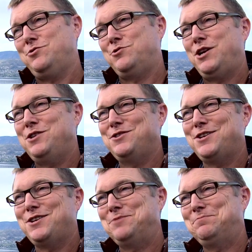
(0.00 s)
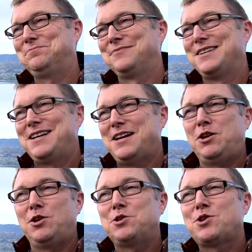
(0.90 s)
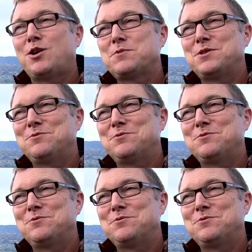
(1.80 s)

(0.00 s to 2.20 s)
drains and, and a lot of tarps